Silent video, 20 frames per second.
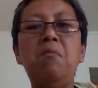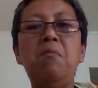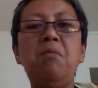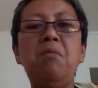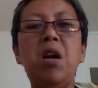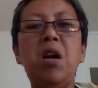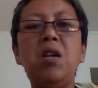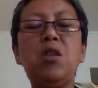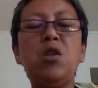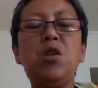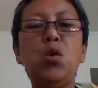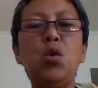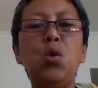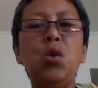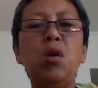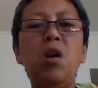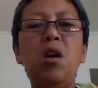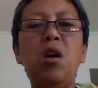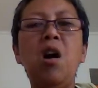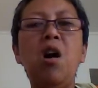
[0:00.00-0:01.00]

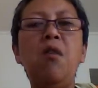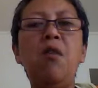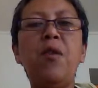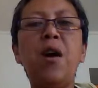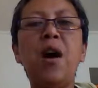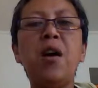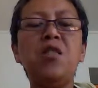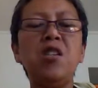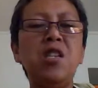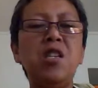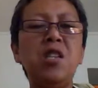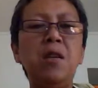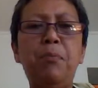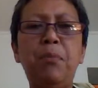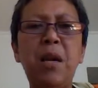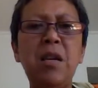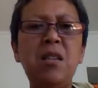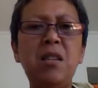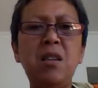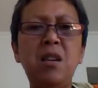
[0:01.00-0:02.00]
I took a lot of
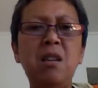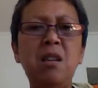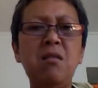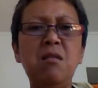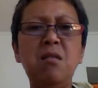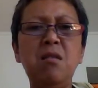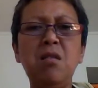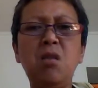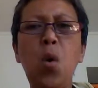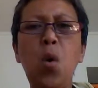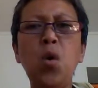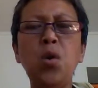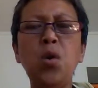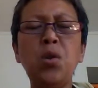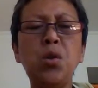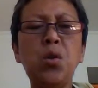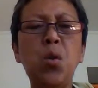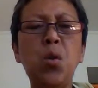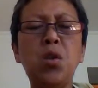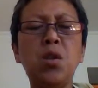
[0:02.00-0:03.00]

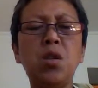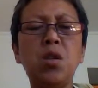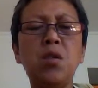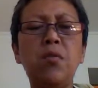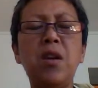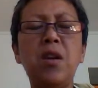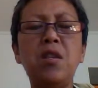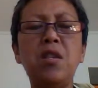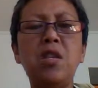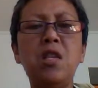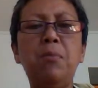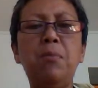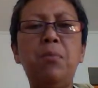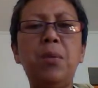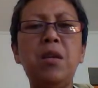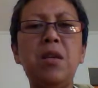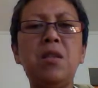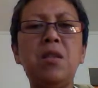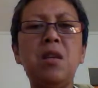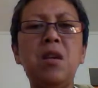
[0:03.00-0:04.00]
antidepressants, all sorts of
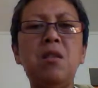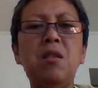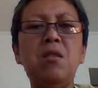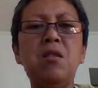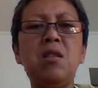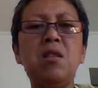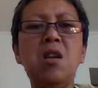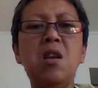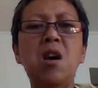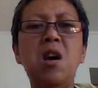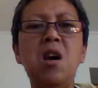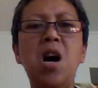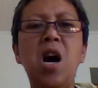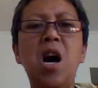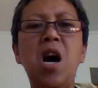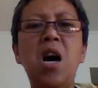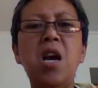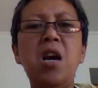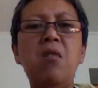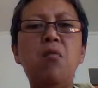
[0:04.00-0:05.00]
antidepressants.
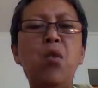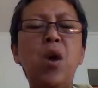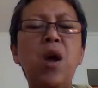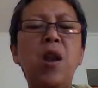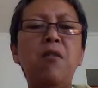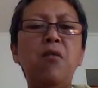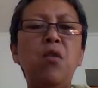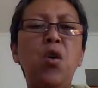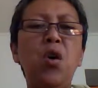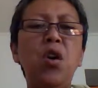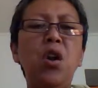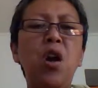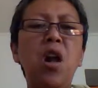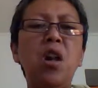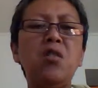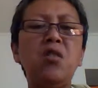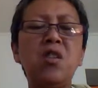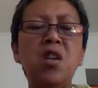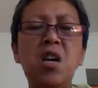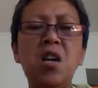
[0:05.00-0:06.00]
I went
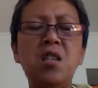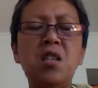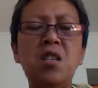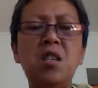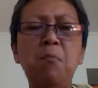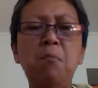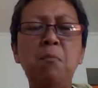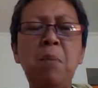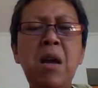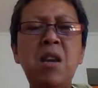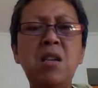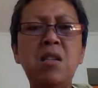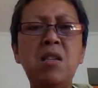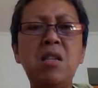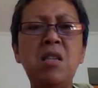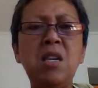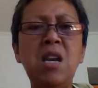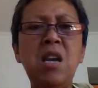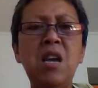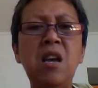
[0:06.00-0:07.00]
on alternative
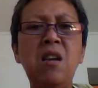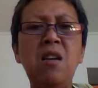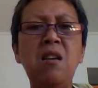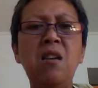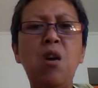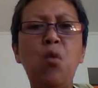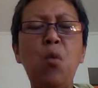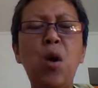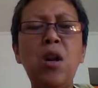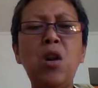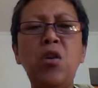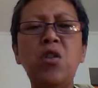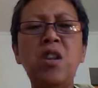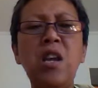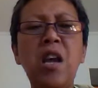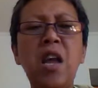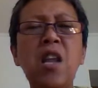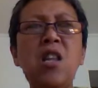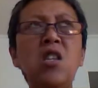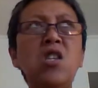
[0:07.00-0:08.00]
medicine. I
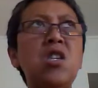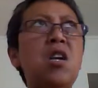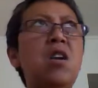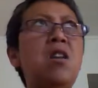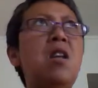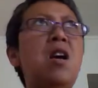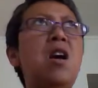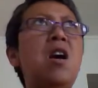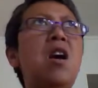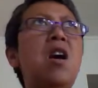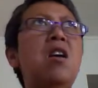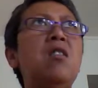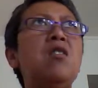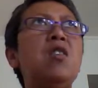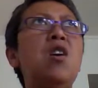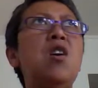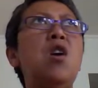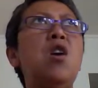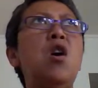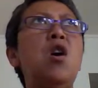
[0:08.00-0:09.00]
went on the
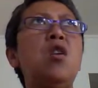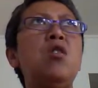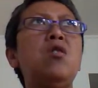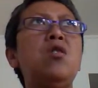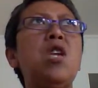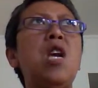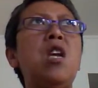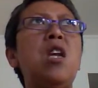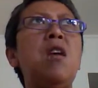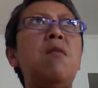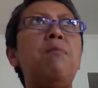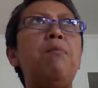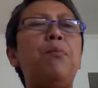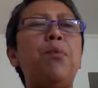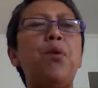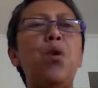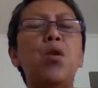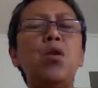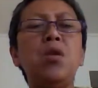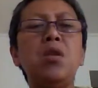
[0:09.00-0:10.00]
internet,
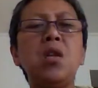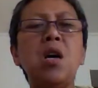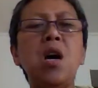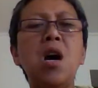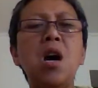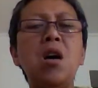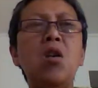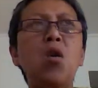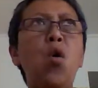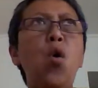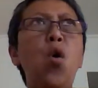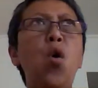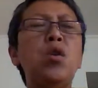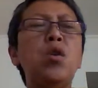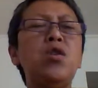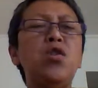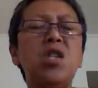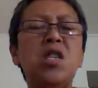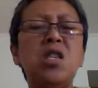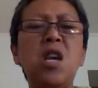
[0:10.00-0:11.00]
taking Prozac,
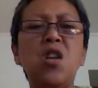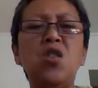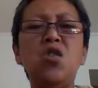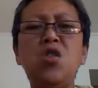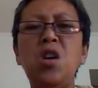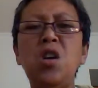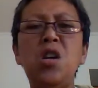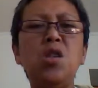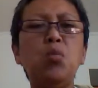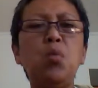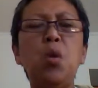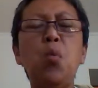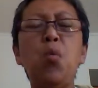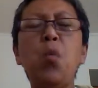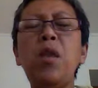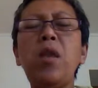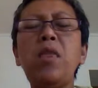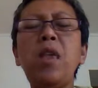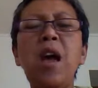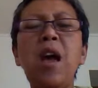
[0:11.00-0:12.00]
all St.
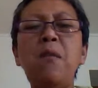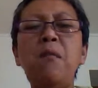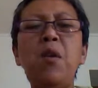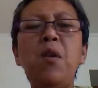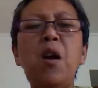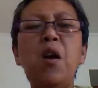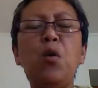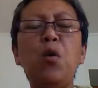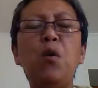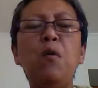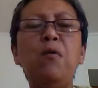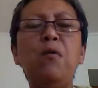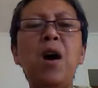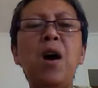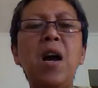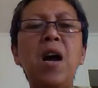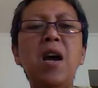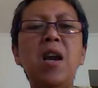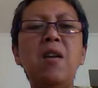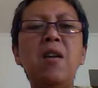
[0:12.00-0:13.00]
John's, well, whatever I
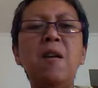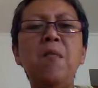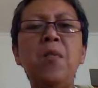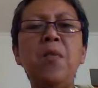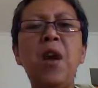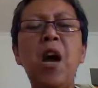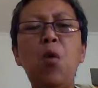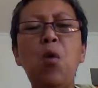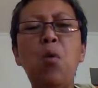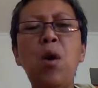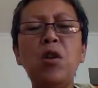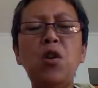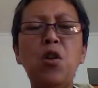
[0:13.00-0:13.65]
could find.